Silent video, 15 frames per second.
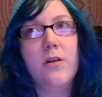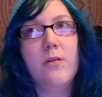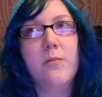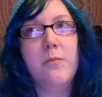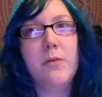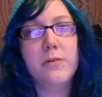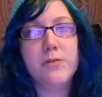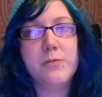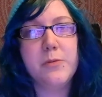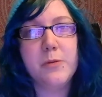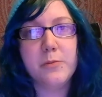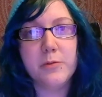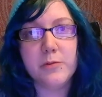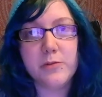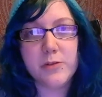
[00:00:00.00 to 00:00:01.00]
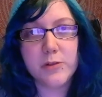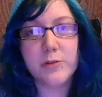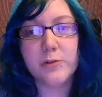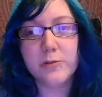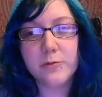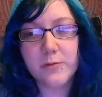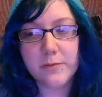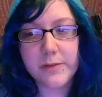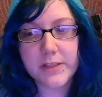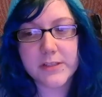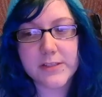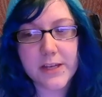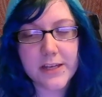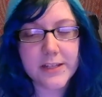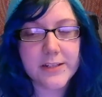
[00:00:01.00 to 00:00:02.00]
most people do, because
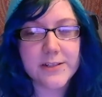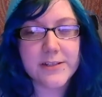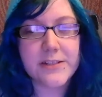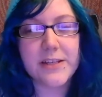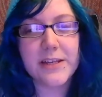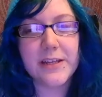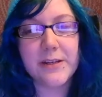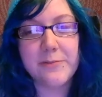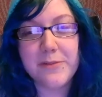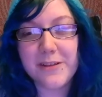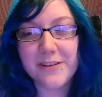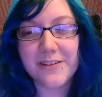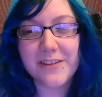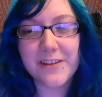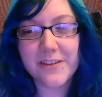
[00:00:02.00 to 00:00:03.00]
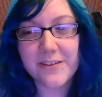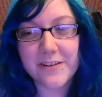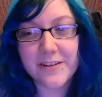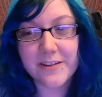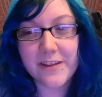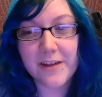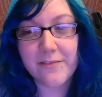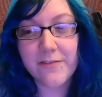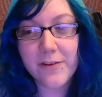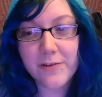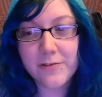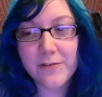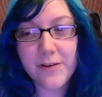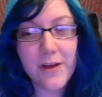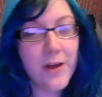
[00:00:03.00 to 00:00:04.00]
I understand being on the other end of that
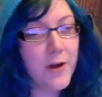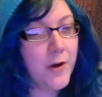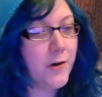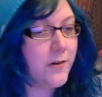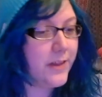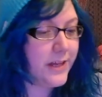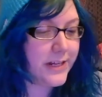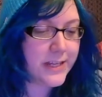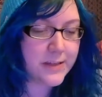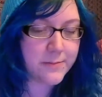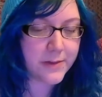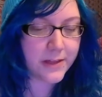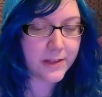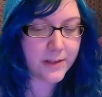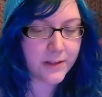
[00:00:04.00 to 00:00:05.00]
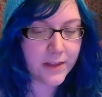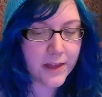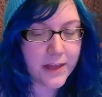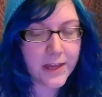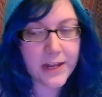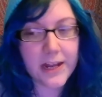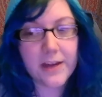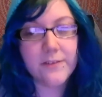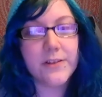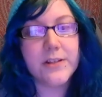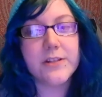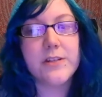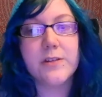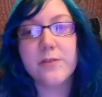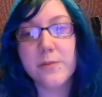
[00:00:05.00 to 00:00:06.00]
phone or that email and having
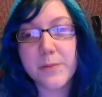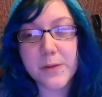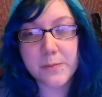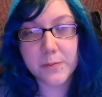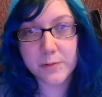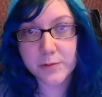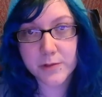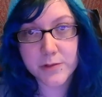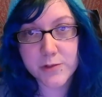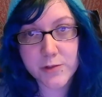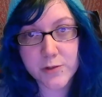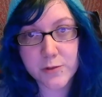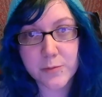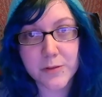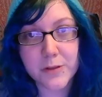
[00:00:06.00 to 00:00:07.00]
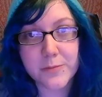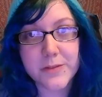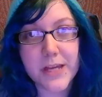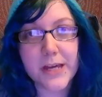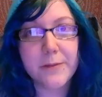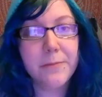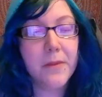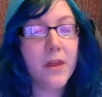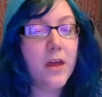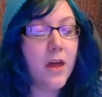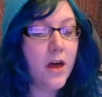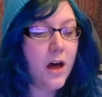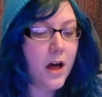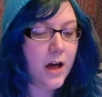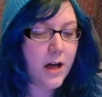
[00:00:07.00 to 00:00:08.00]
to deal with people who are super upset.
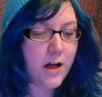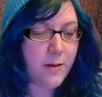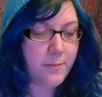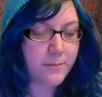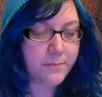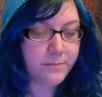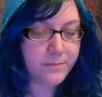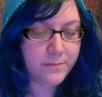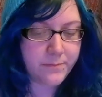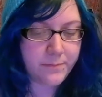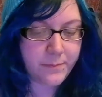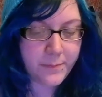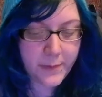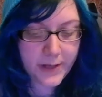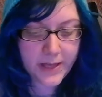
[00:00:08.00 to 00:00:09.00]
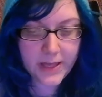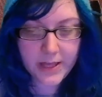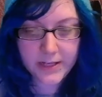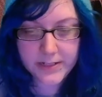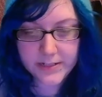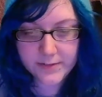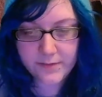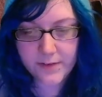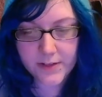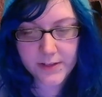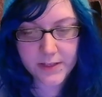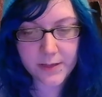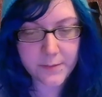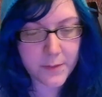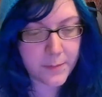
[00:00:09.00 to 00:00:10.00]
But I did finally
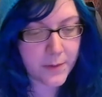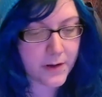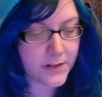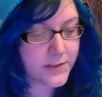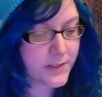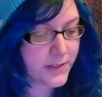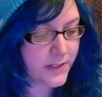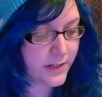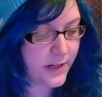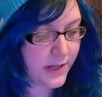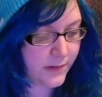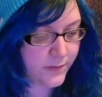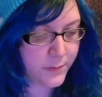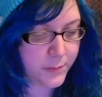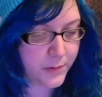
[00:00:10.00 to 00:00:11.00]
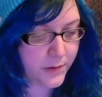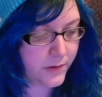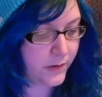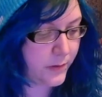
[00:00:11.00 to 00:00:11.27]
get my box. I didn't have to put in a